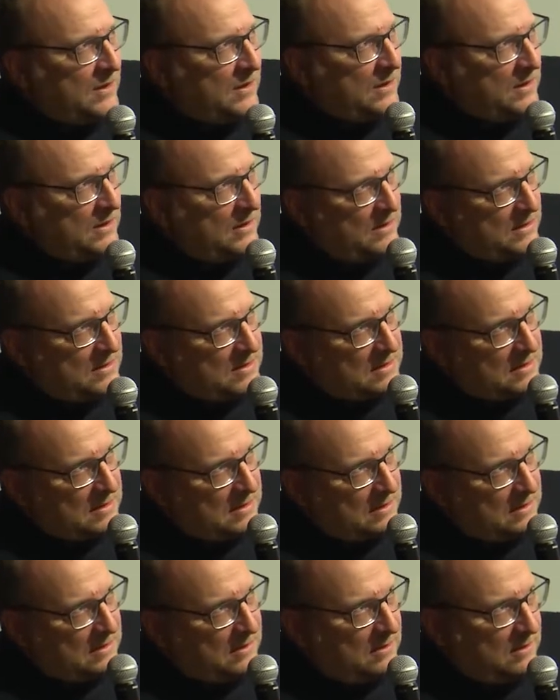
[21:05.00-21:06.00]
is
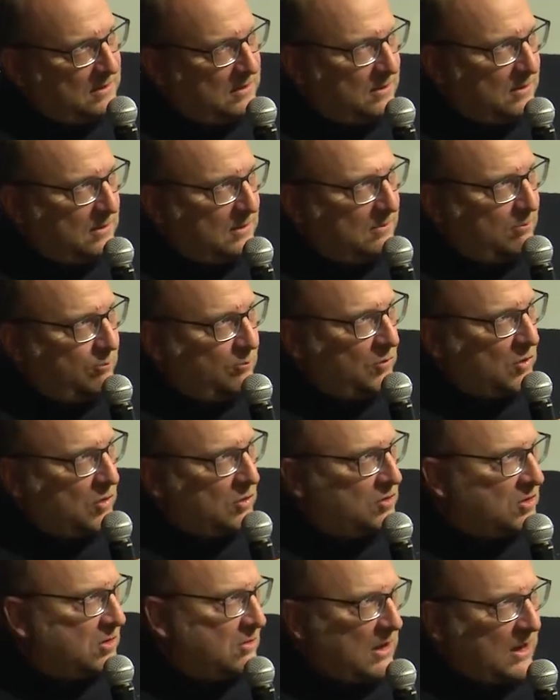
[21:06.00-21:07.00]

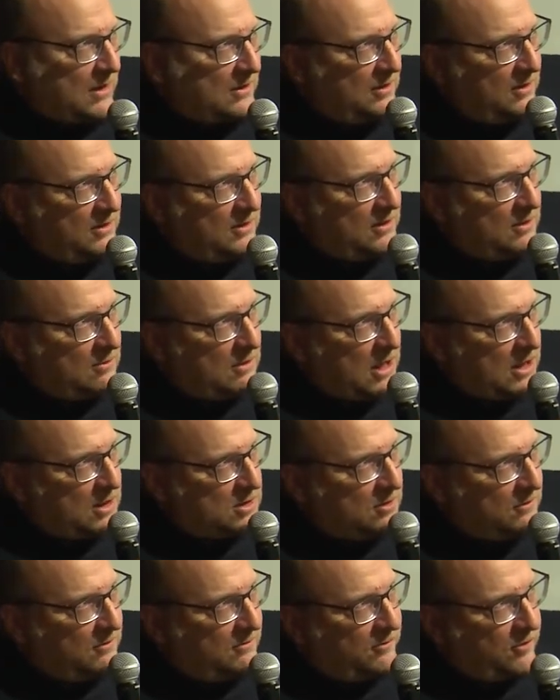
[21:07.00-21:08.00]
constructed in
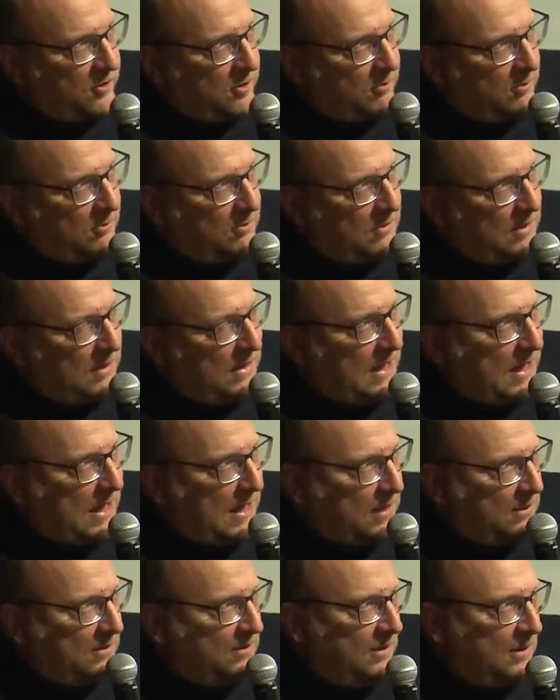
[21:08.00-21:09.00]
Russian from
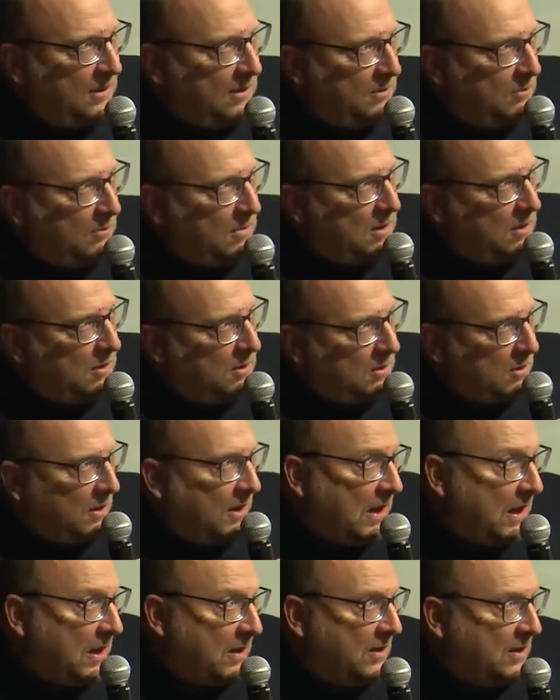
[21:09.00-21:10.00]
Lad and Mir,
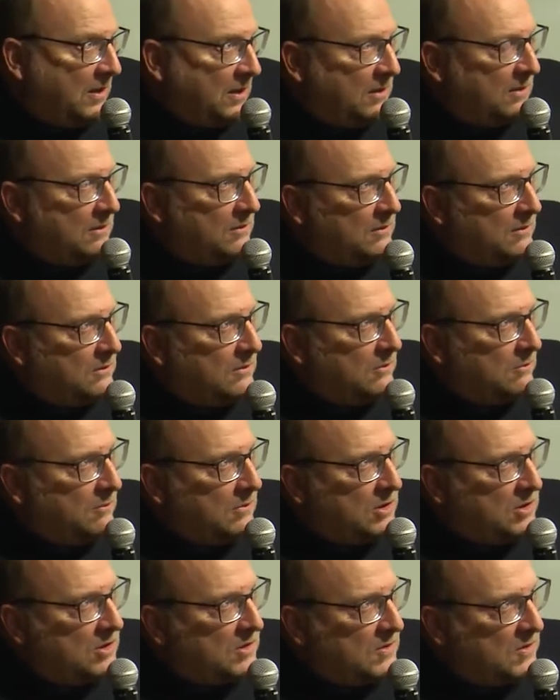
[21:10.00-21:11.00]
Lada,
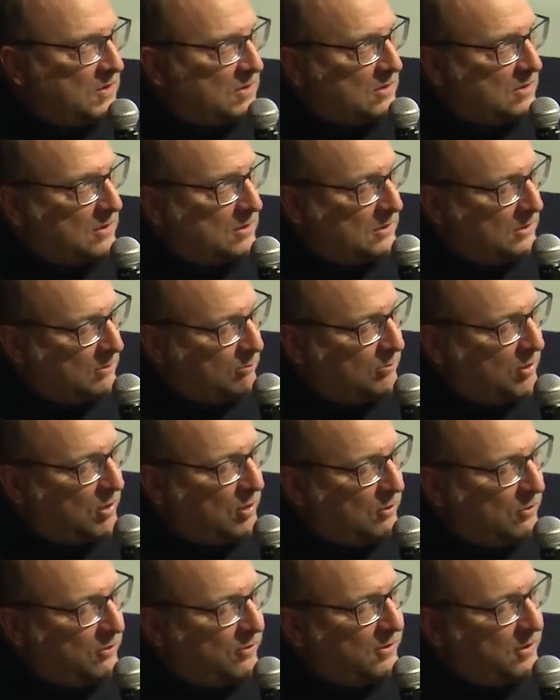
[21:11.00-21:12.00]
which is
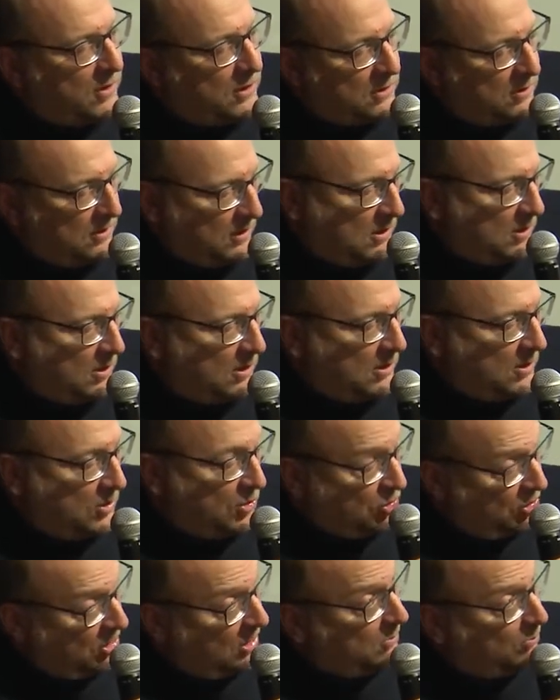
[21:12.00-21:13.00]
both a
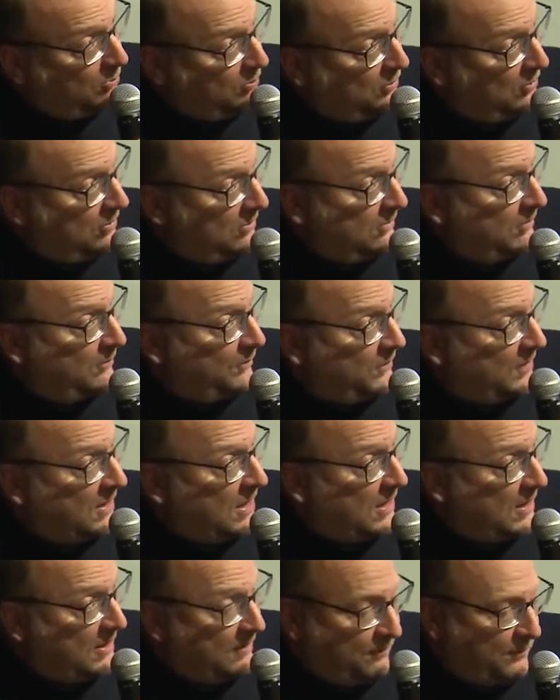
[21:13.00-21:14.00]
ship,
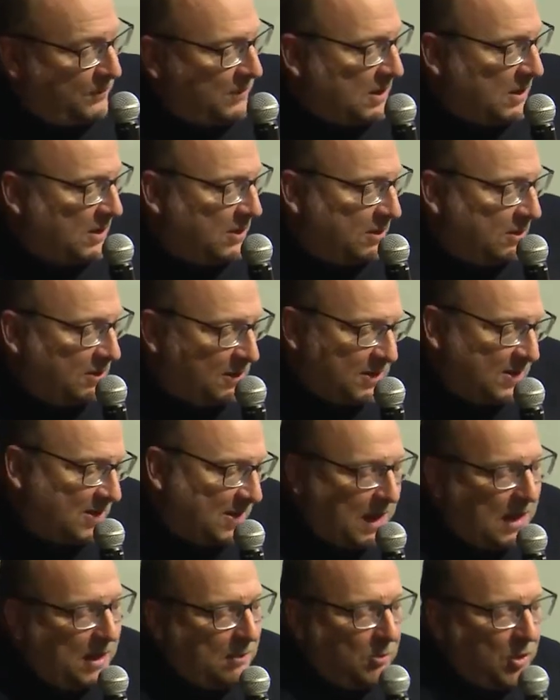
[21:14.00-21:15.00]
yeah, a
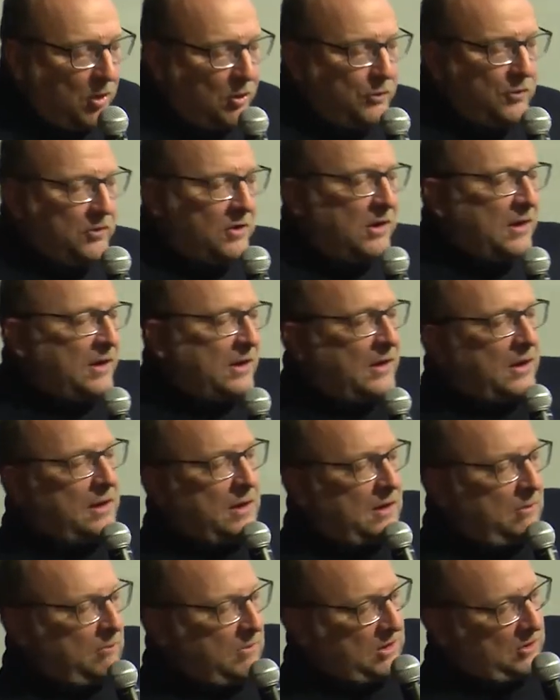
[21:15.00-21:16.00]
sailboat,
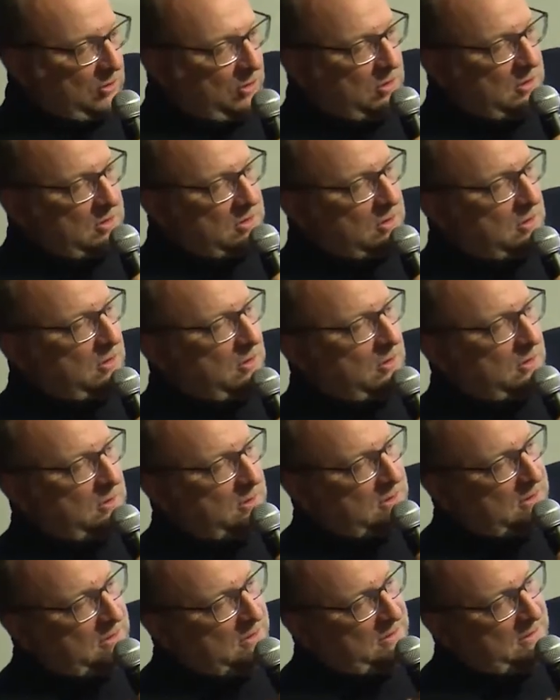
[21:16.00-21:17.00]
but
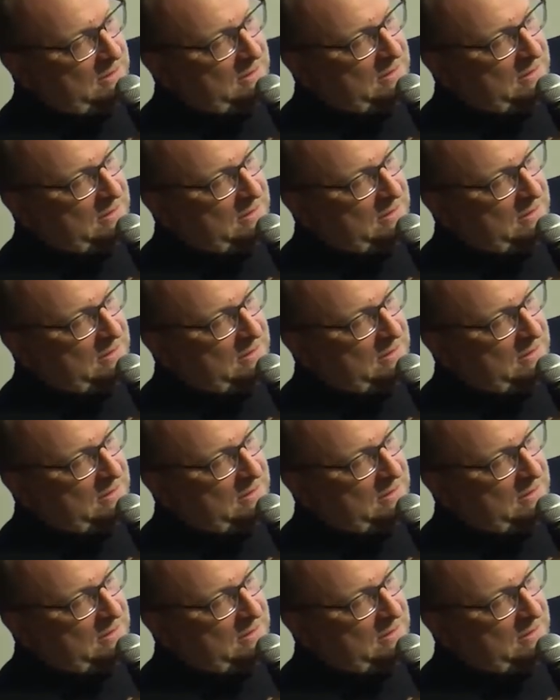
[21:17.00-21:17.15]
also